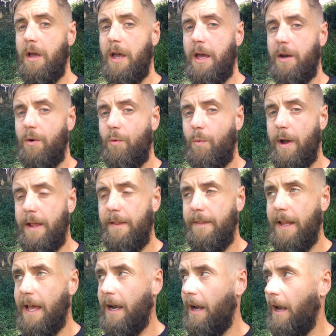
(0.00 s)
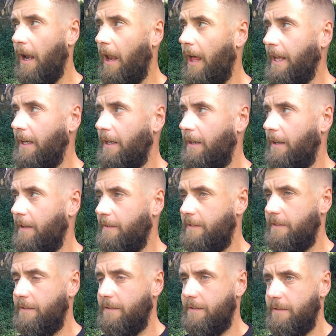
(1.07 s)
And when that
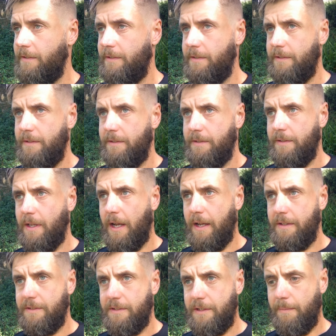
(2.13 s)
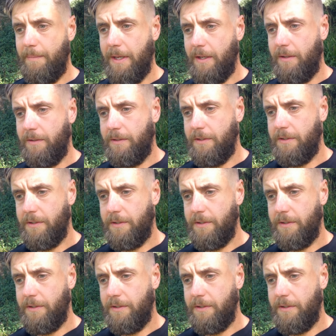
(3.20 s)
lightness starts to build,